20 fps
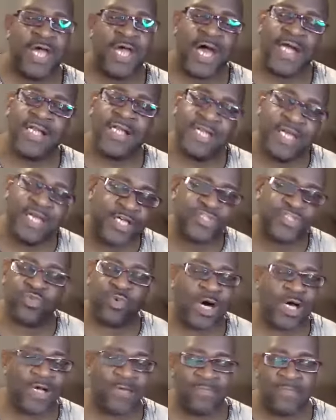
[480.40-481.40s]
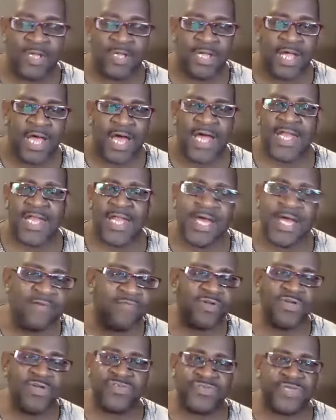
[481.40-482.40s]
and guess what? And
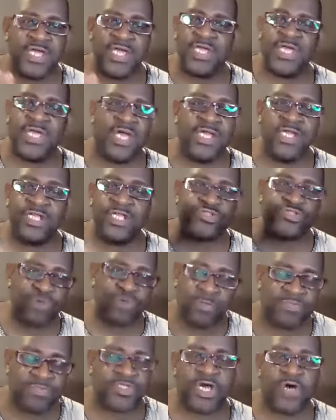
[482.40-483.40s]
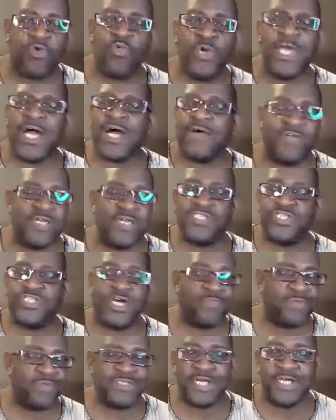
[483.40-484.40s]
everything in the scripture, we have an
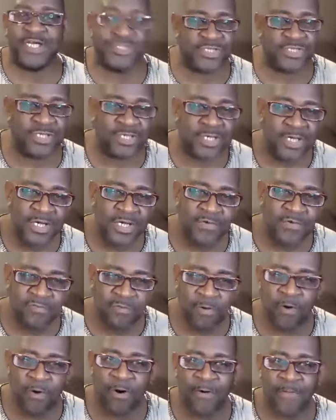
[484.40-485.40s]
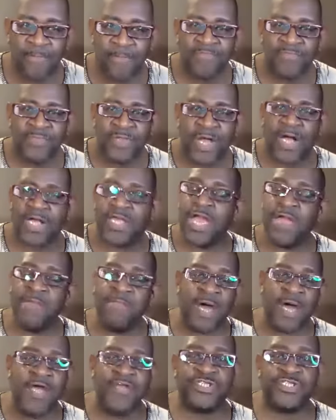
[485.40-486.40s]
interpretation for. I came
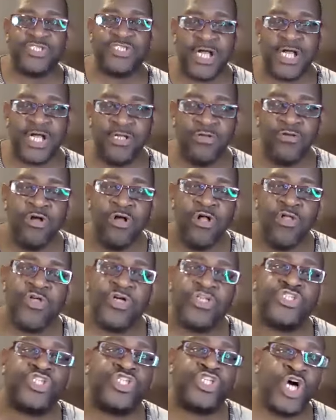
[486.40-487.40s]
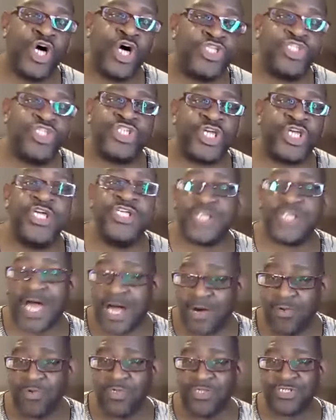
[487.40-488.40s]
back here to tell you the church is
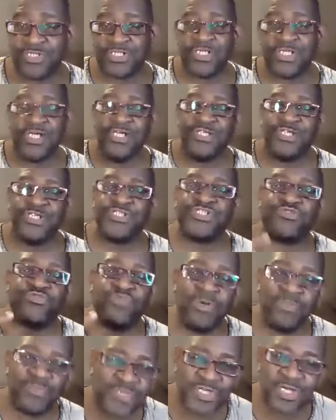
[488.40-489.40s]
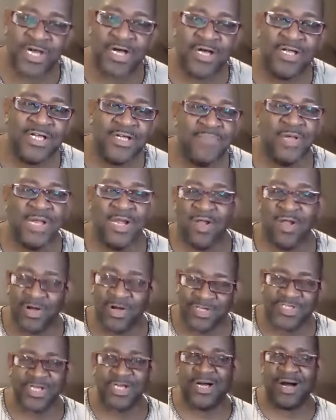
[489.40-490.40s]
ours. The scripture
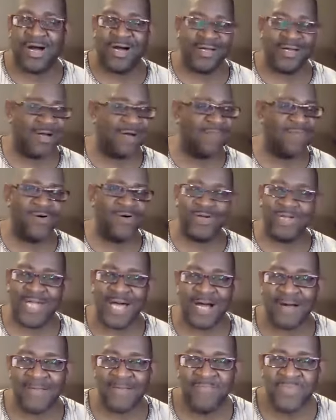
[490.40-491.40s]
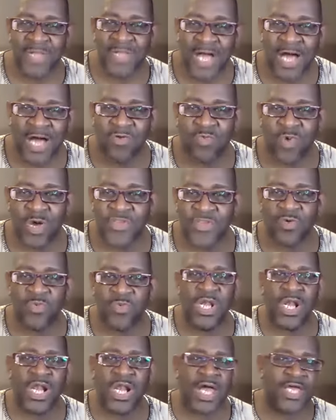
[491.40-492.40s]
belongs to God. Come on now. And whether
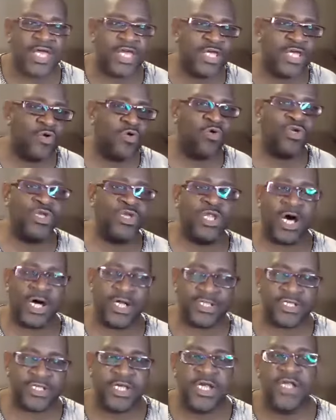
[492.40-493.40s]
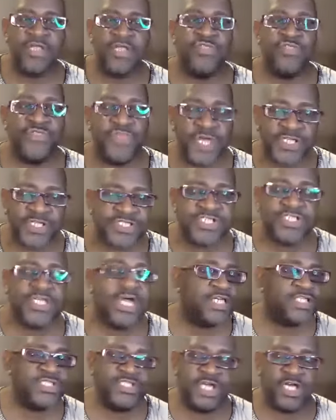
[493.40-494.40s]
we like it or not, this
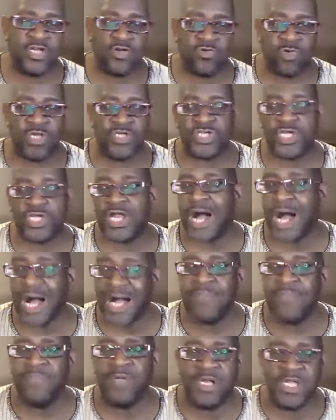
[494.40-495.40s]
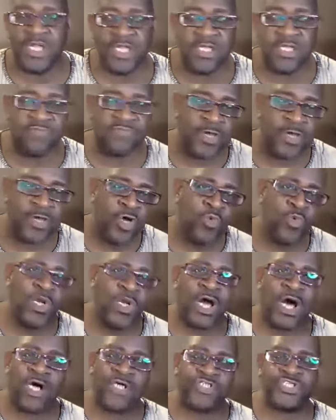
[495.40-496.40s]
next generation, I believe,
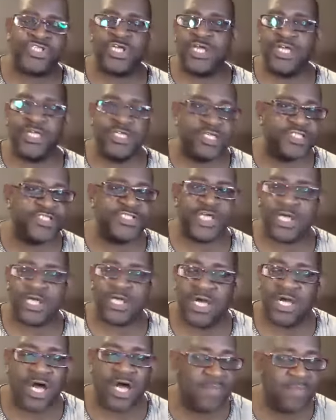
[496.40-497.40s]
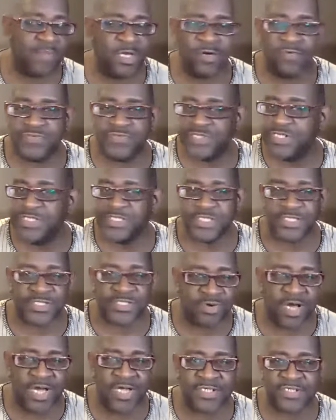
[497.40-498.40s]
will usher in the second coming of Jesus
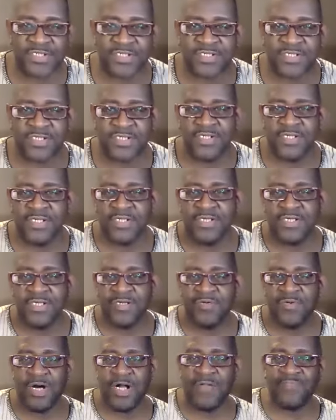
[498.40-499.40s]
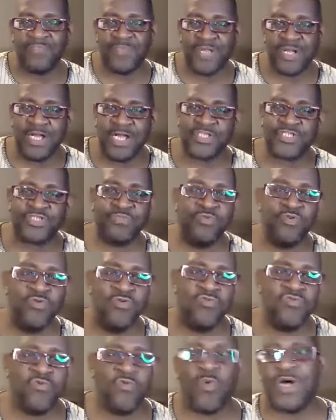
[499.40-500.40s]
Christ. Well, let's
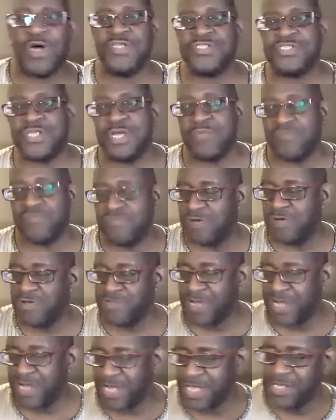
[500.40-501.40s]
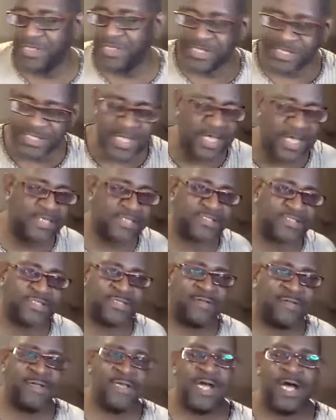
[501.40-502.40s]
move one step further in the text.
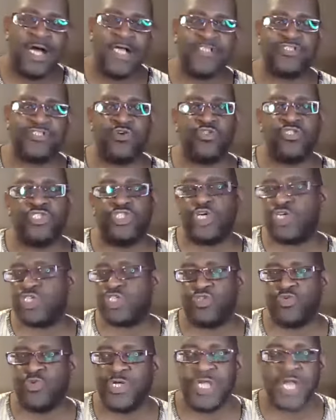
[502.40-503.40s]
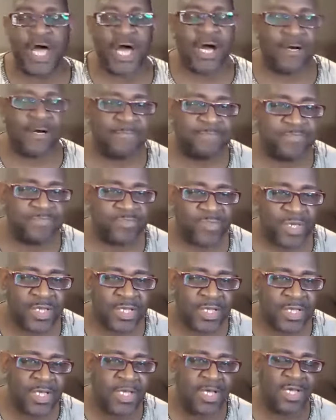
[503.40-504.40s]
And so Joshua now,
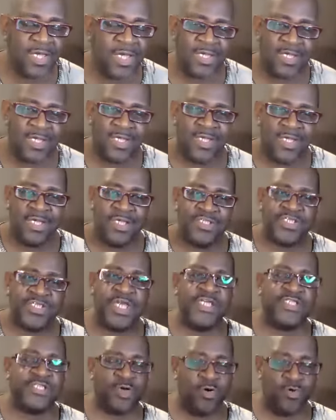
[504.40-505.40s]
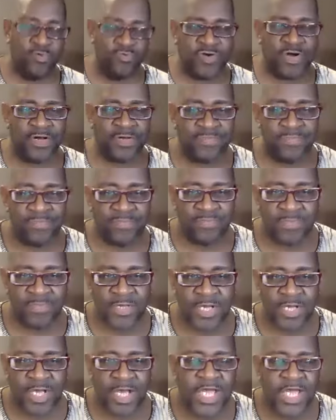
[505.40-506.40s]
hey, takes over.
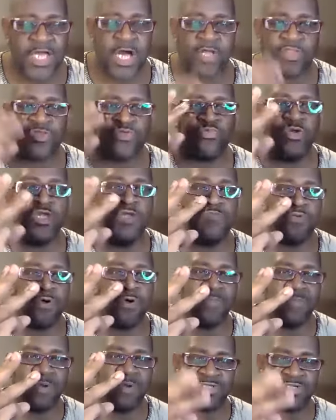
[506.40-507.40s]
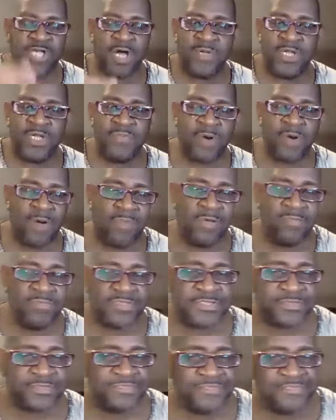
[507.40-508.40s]
He got three problems. How many
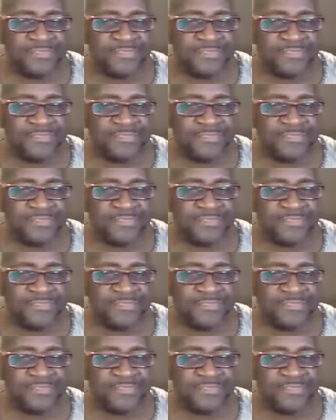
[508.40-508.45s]
problems?